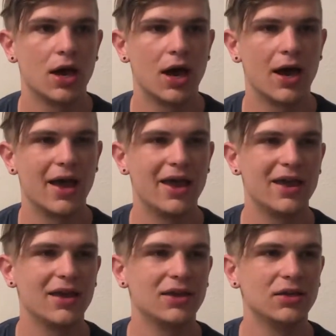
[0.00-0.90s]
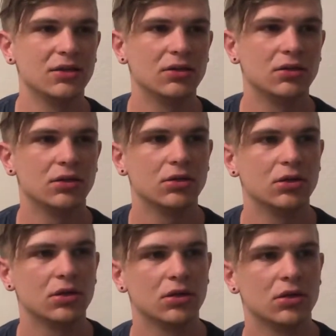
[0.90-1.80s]
I
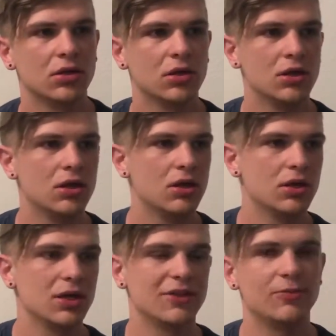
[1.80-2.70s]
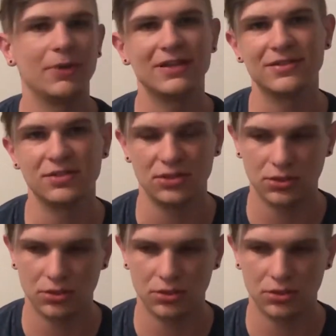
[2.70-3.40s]
get spacey.